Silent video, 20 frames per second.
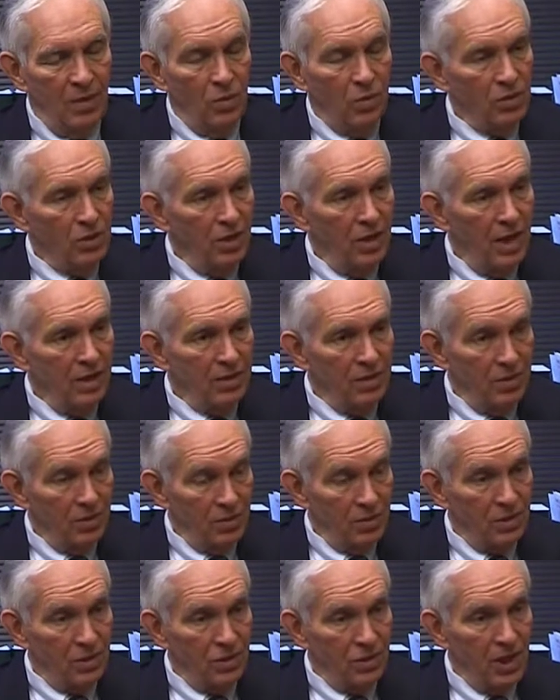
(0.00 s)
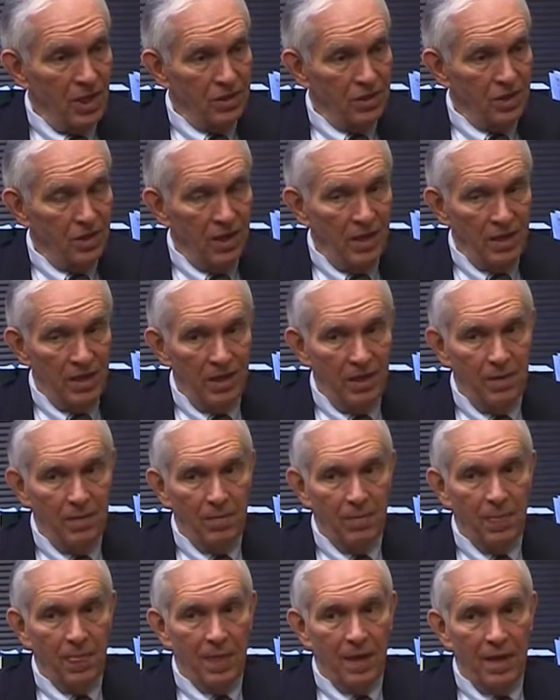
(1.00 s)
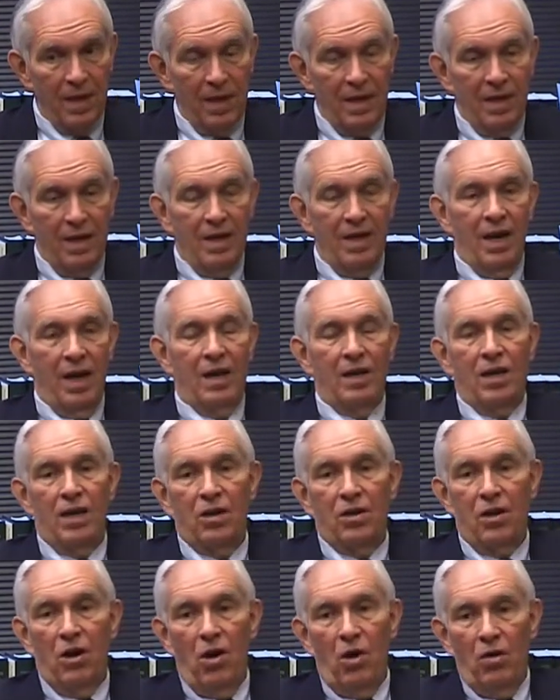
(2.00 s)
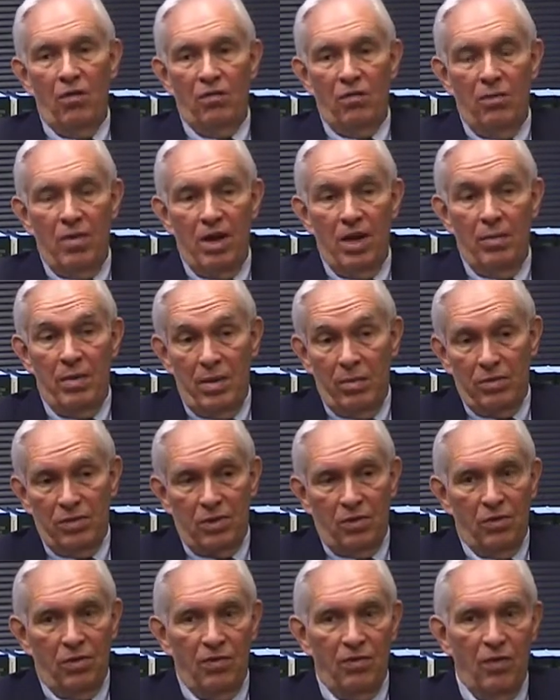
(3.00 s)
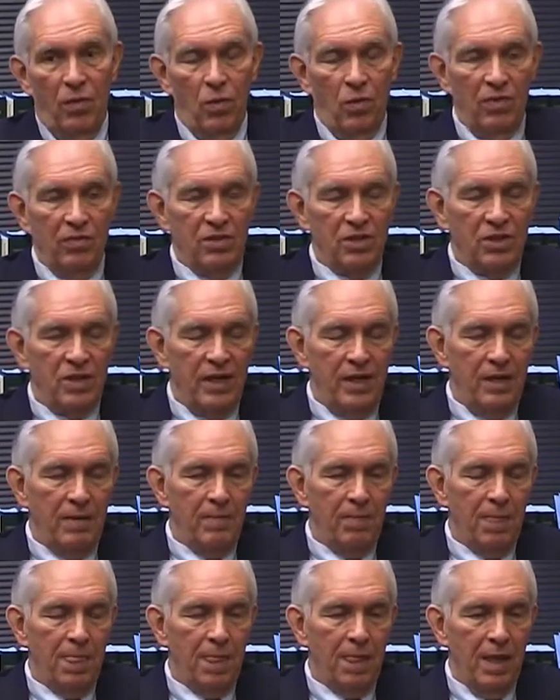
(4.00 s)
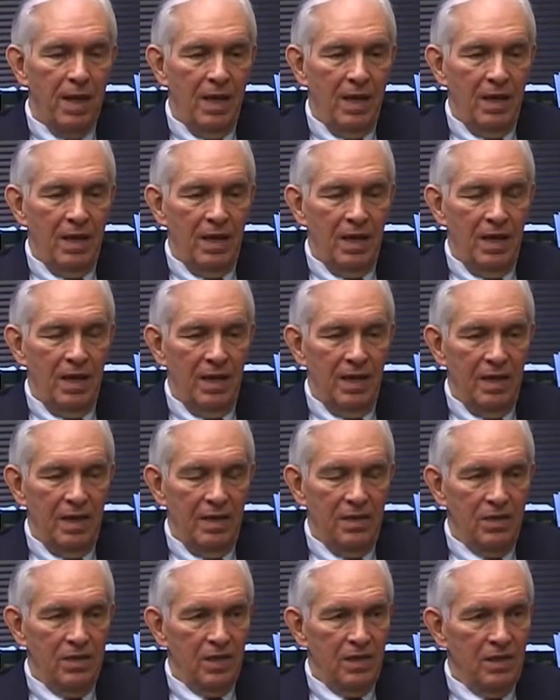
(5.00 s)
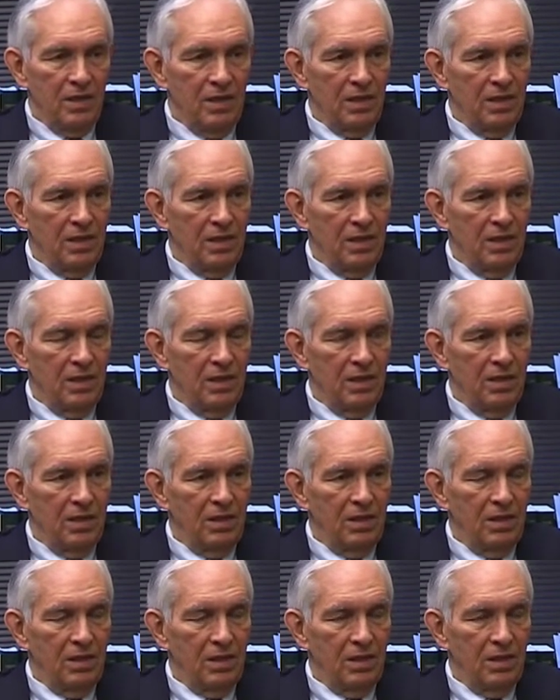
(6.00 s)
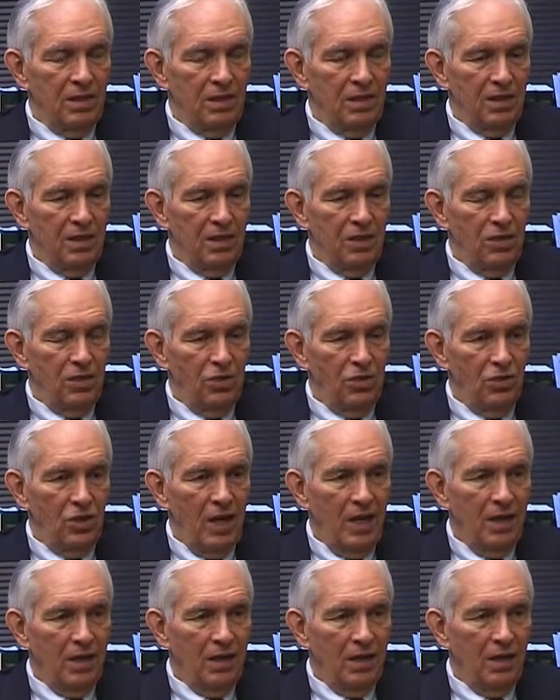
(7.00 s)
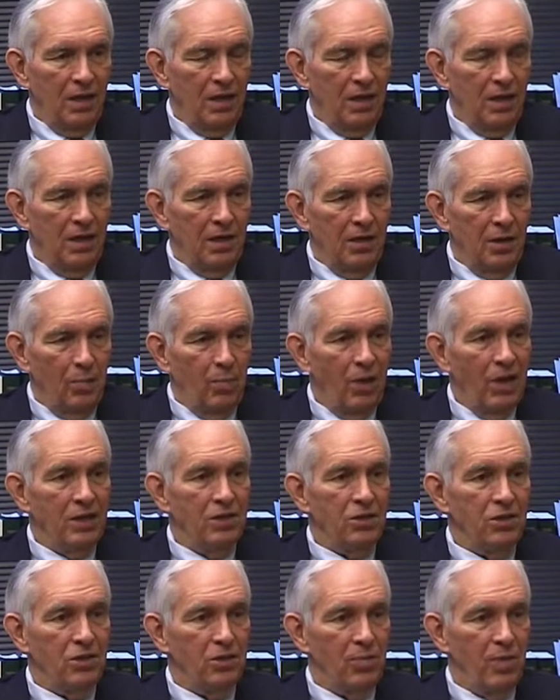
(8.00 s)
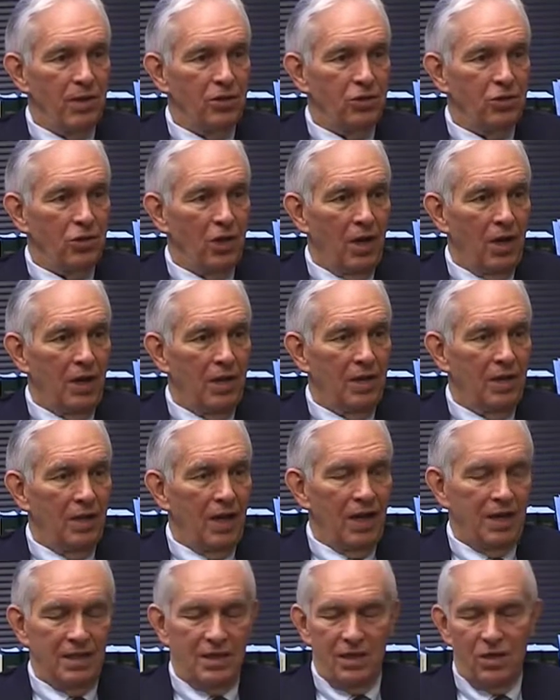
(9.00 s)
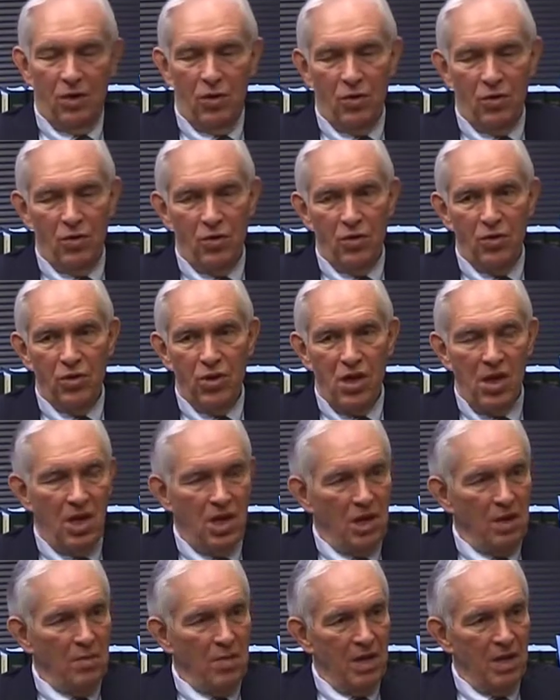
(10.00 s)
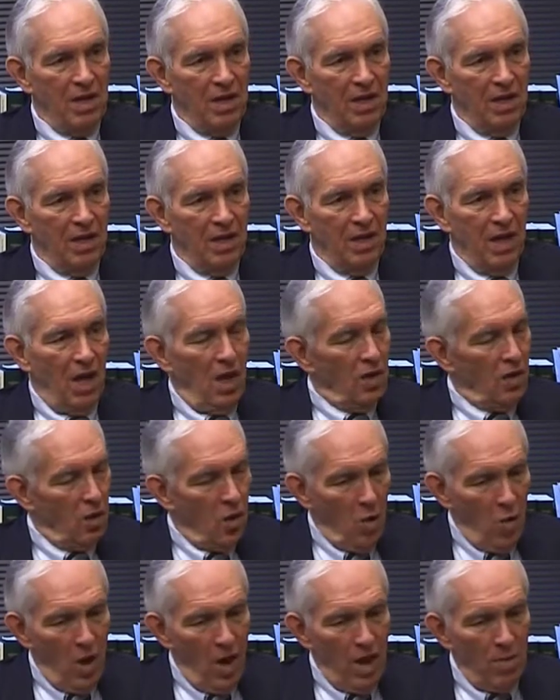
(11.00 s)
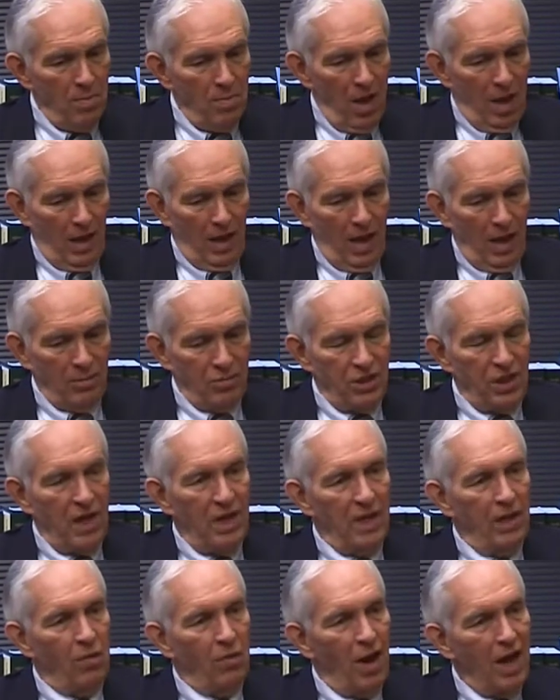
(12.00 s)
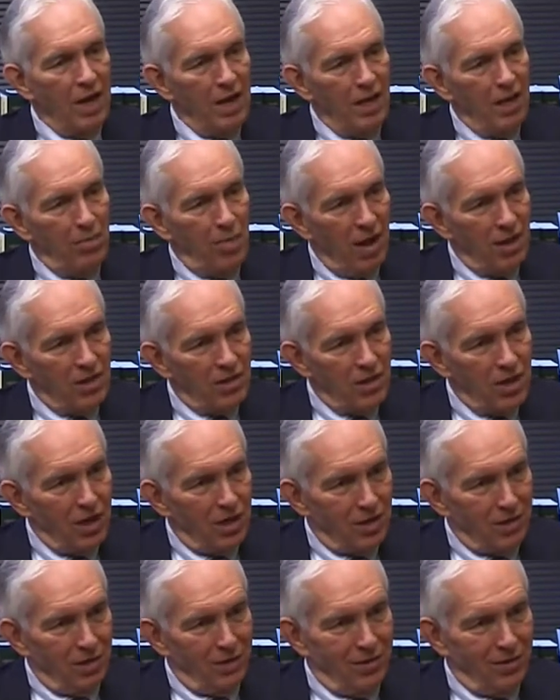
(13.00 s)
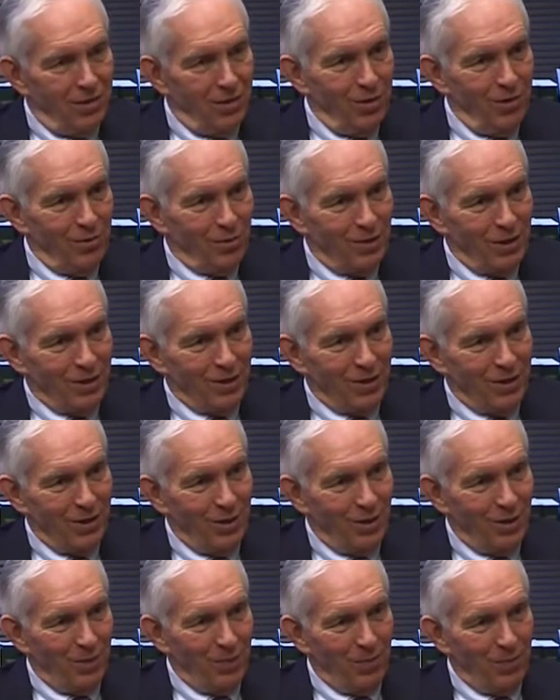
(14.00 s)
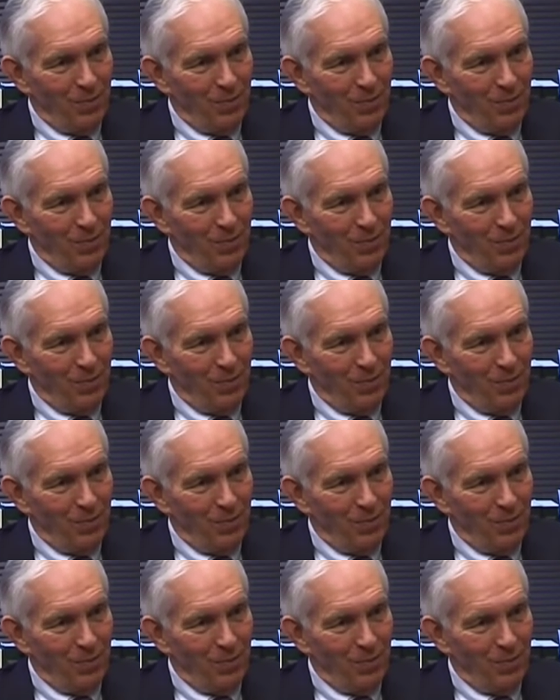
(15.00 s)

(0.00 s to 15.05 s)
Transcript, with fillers: assassinated, I got a call from him. He was on the floor of the Senate. And he says, "Jack, the president's been shot." I said, "Oh, you're kidding me." "No, I'm not. I'm standing right here by the ticker, the news ticker, you know."